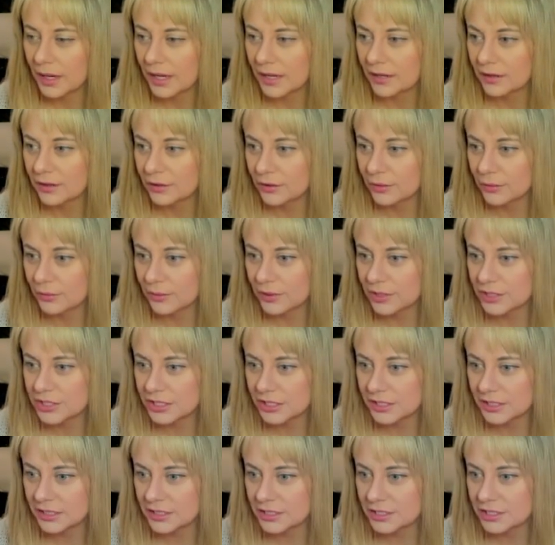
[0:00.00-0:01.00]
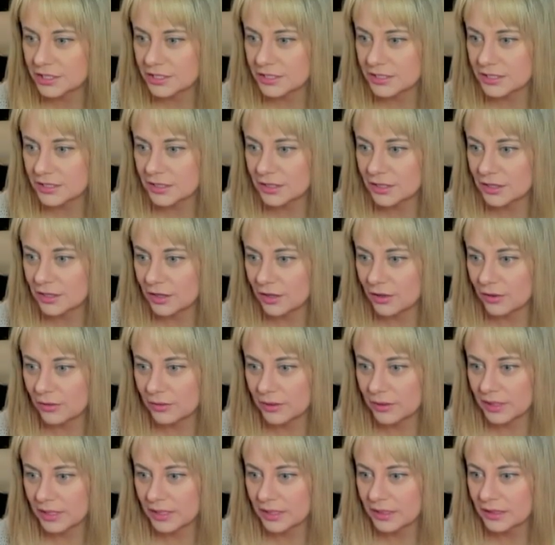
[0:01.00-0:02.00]
don't know where she thinks she's
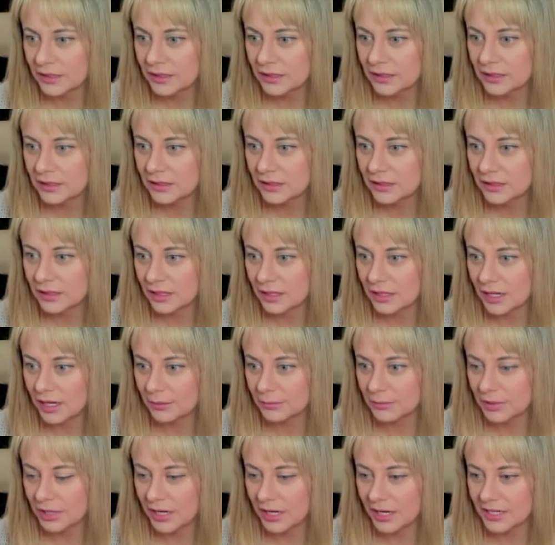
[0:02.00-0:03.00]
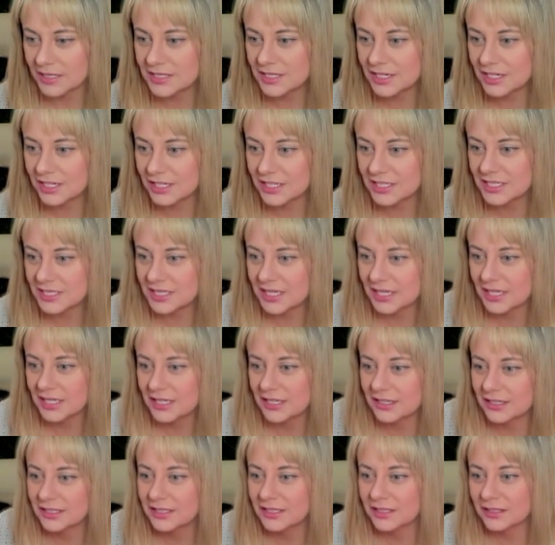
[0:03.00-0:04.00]
going. I'm gonna ask her to stay here
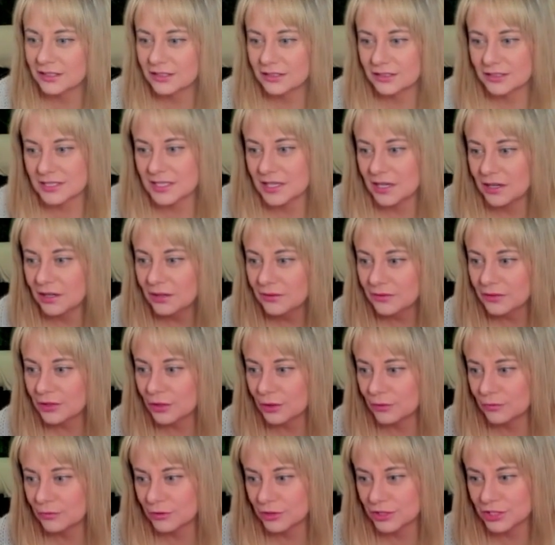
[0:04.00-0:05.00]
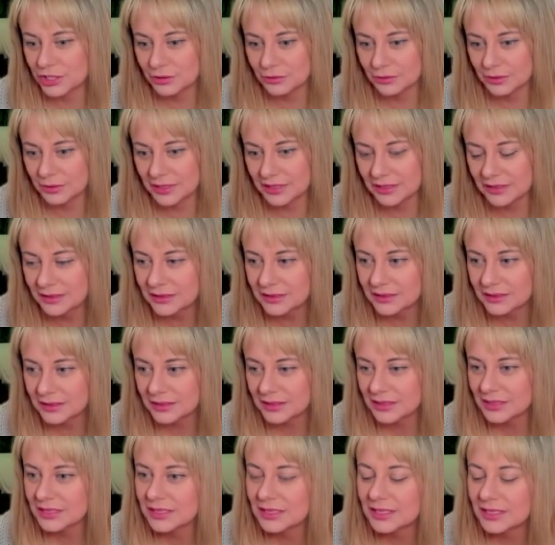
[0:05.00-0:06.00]
and heal herself, and hopefully she will.
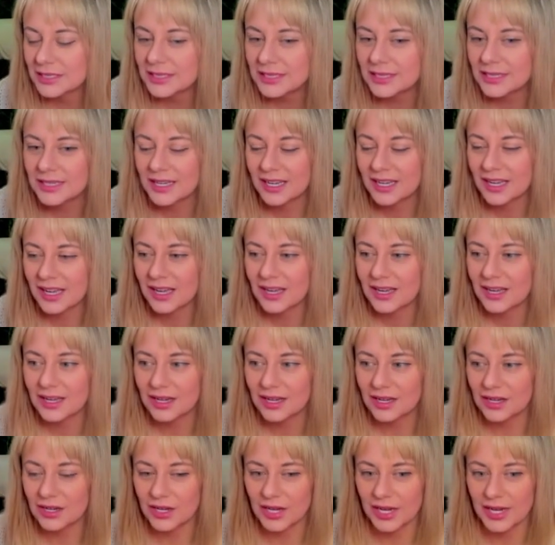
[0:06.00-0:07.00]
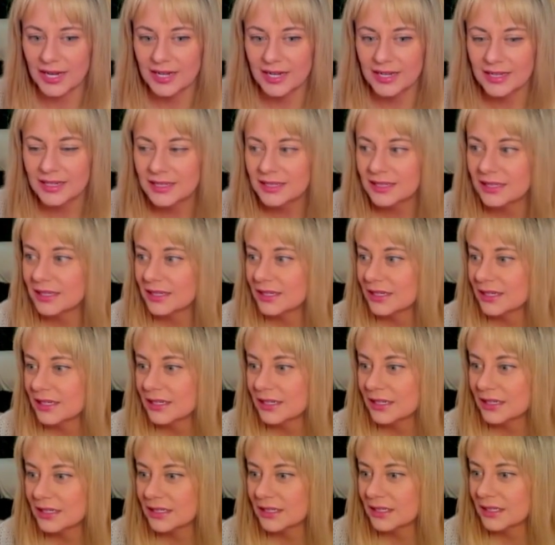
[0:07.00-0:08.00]
Okay.
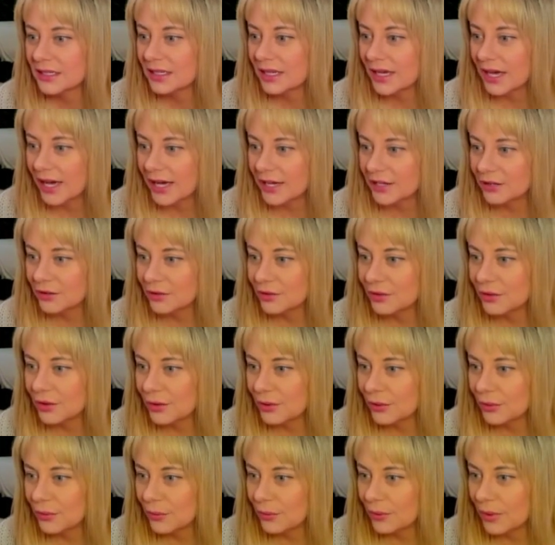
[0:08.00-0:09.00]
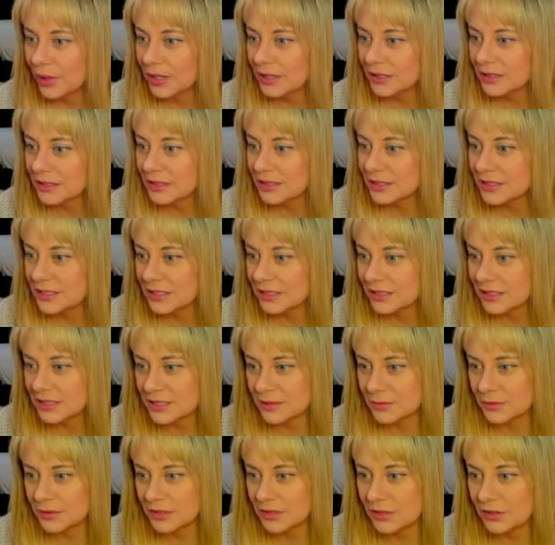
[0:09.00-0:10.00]
I don't know what the deal is
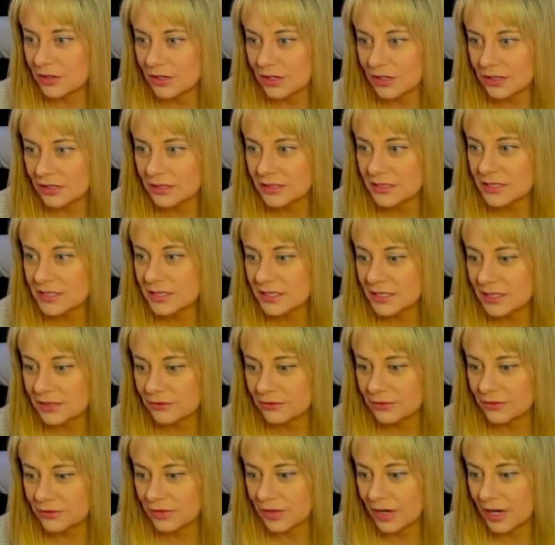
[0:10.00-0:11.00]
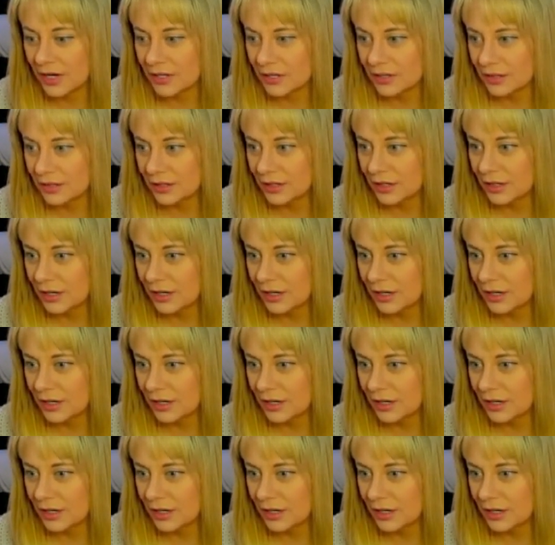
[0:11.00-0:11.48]
with the dogs, if we've gotten